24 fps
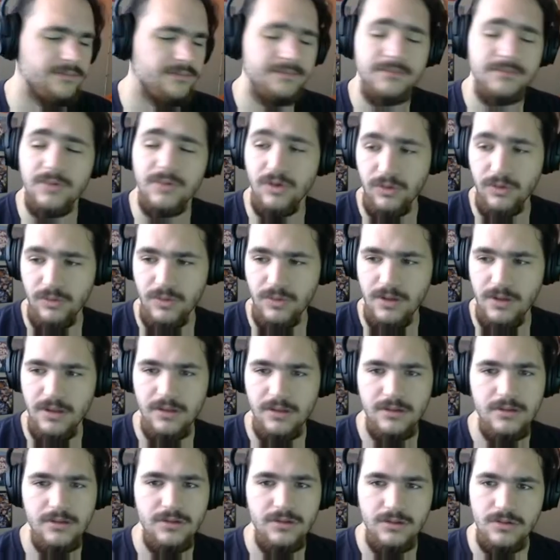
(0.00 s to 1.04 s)
Earthquake,
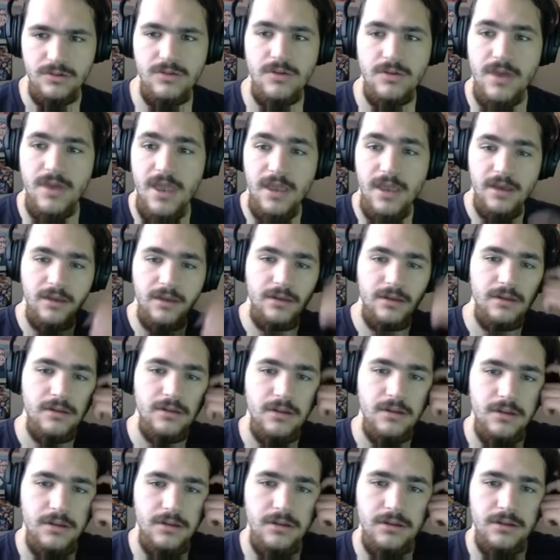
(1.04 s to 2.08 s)
you can.
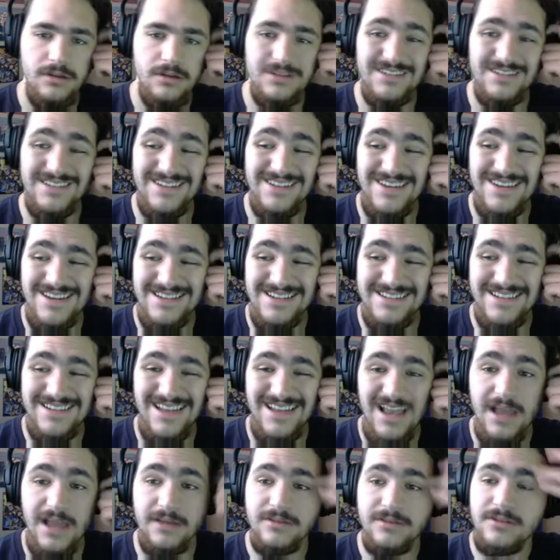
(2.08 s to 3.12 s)
There's
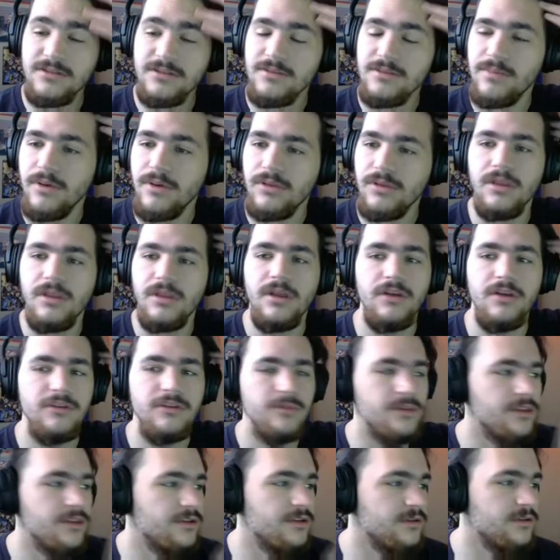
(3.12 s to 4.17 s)
access to both of those,
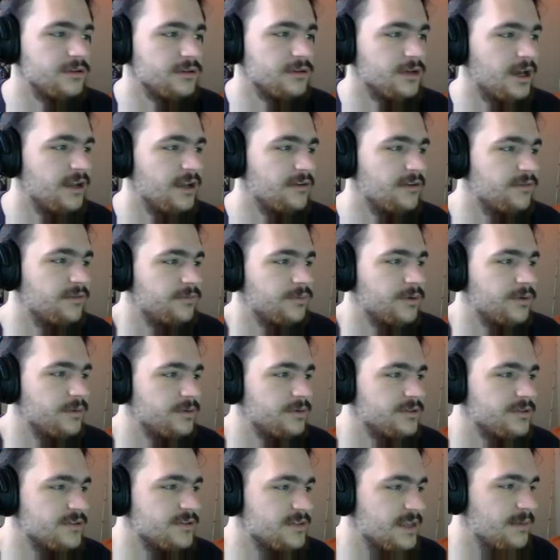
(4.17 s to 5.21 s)
but they're kind of pretty
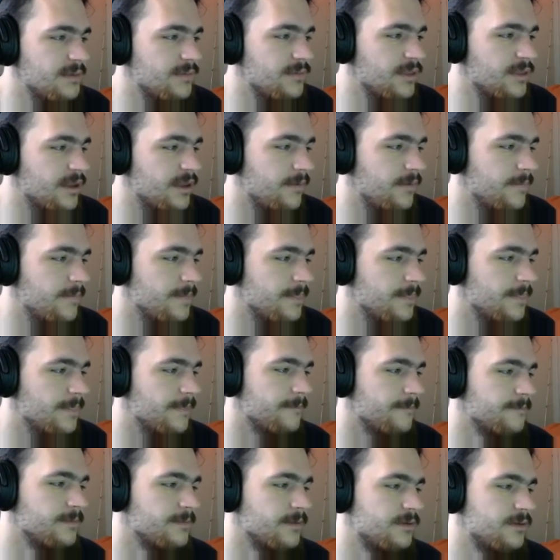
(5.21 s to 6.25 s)
much the same thing.
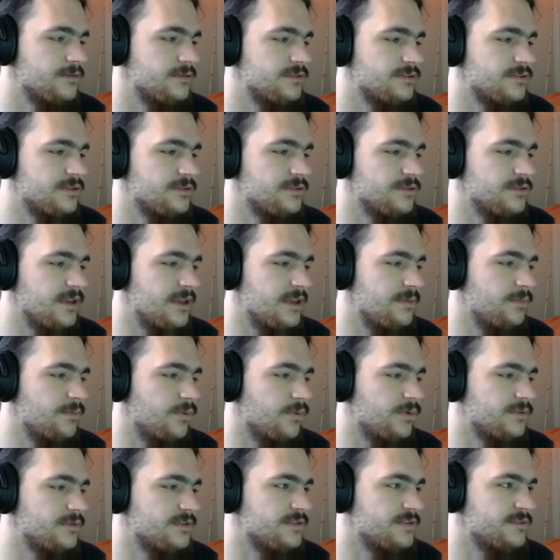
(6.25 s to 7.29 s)
Just those 8
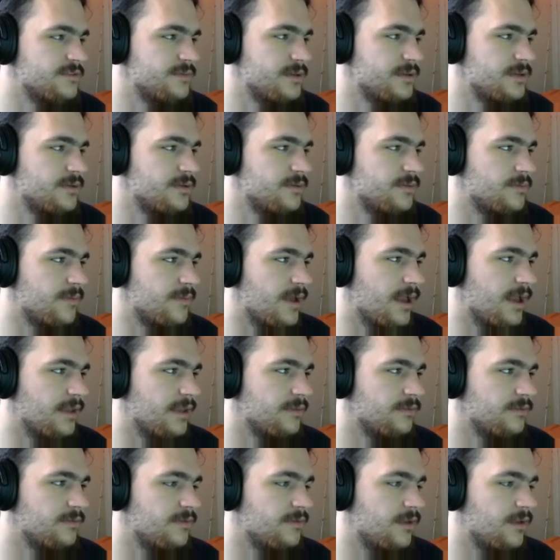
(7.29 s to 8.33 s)
points in speed with
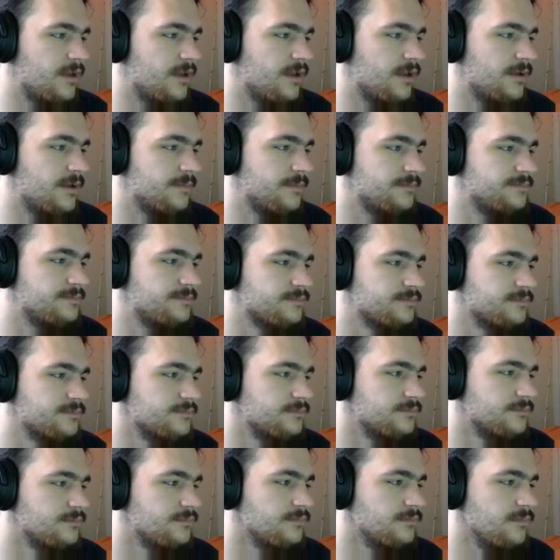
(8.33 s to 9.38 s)
max.
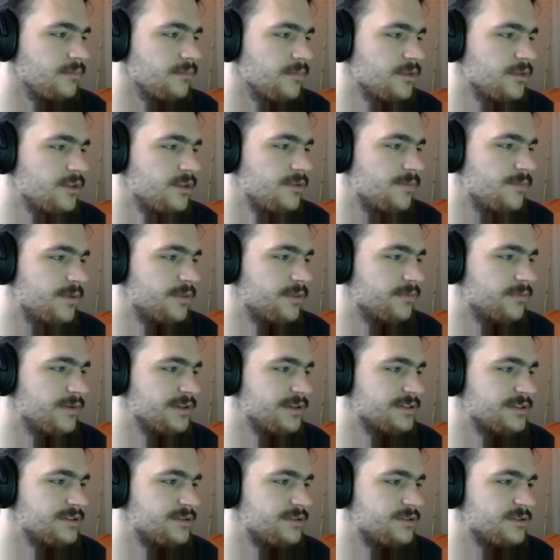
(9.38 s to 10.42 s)
And you put the
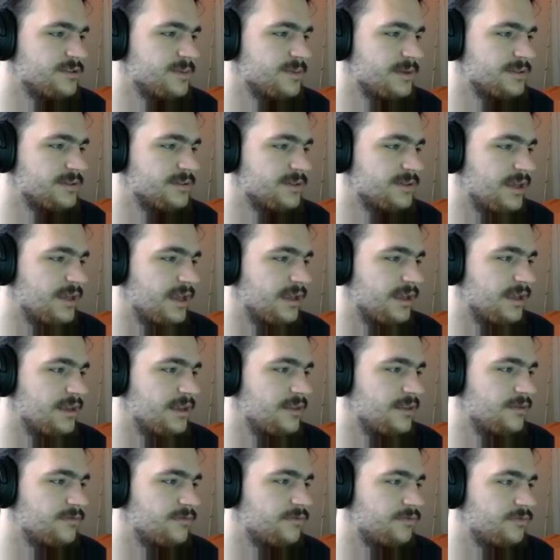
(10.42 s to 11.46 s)
rest of your special attack, and
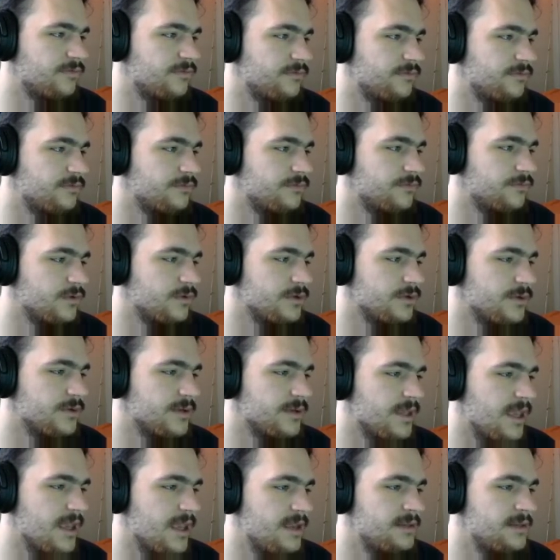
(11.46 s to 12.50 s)
then
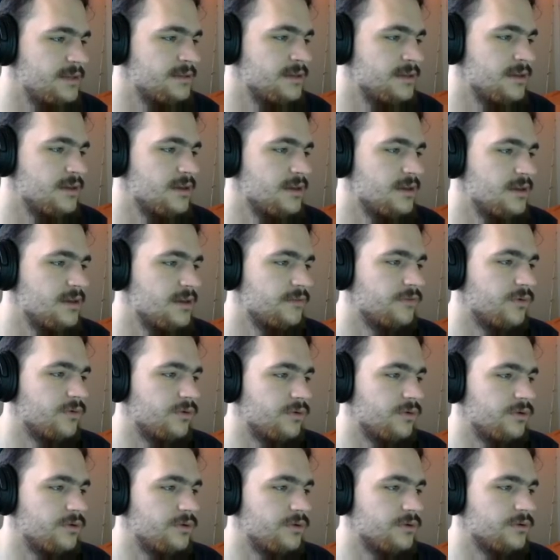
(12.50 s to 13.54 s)
428
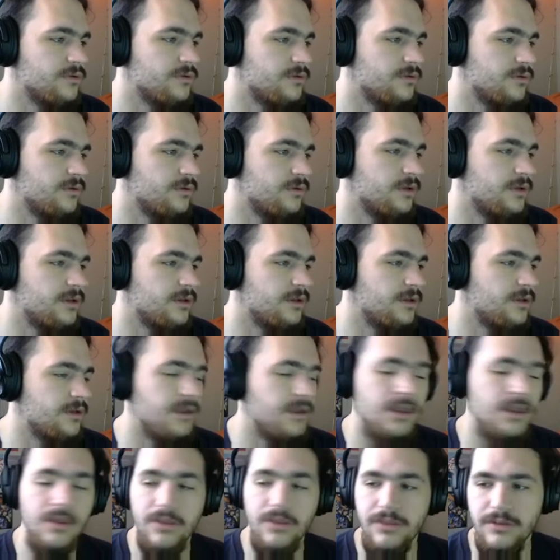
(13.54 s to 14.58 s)
for your
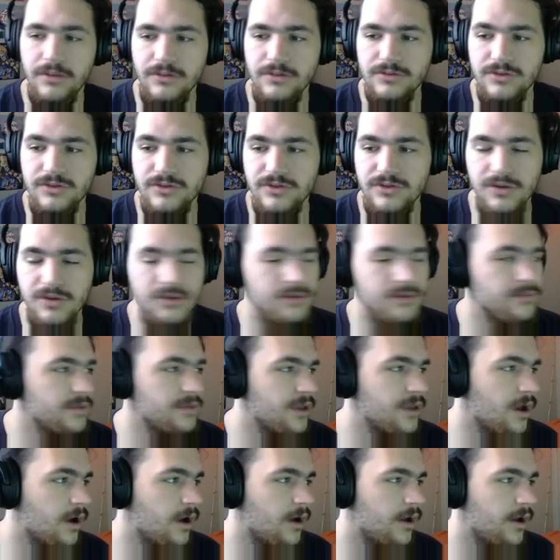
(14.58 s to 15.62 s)
health, just so it can be
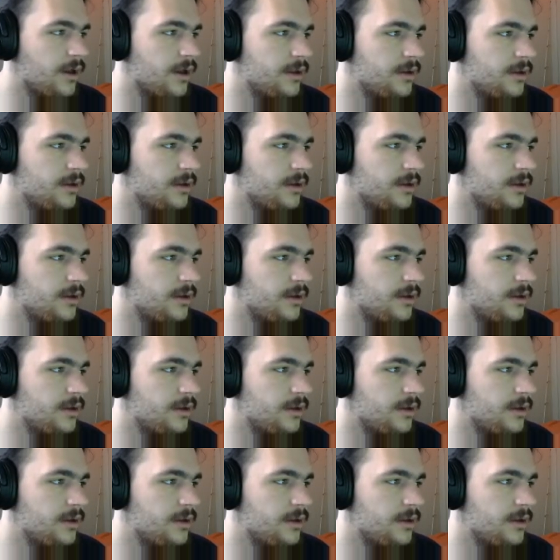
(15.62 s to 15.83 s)
odd.